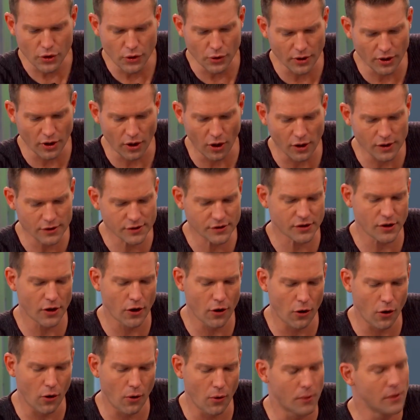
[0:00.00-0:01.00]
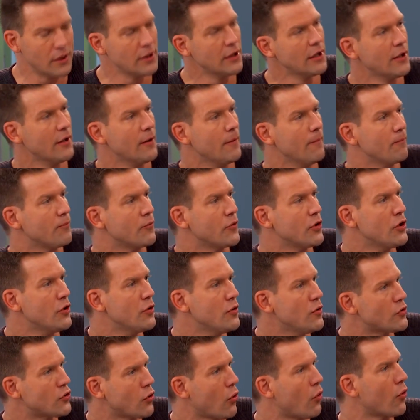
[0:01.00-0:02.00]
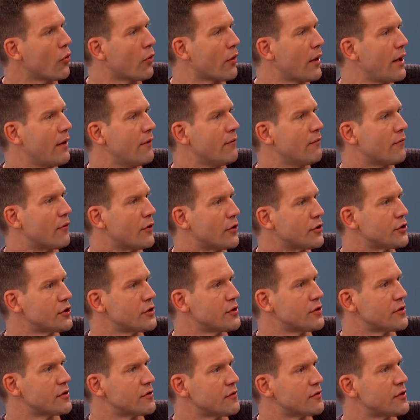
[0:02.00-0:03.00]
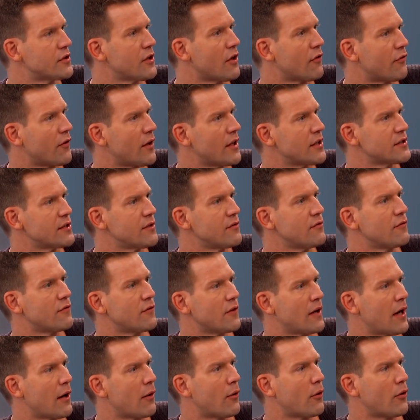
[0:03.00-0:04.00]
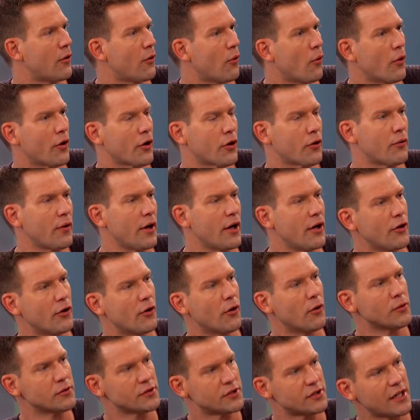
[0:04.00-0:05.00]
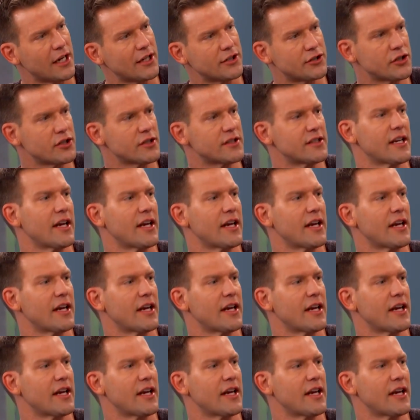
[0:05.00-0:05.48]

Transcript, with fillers: you can also use whole grain versions of self-rising flour or create your own, I should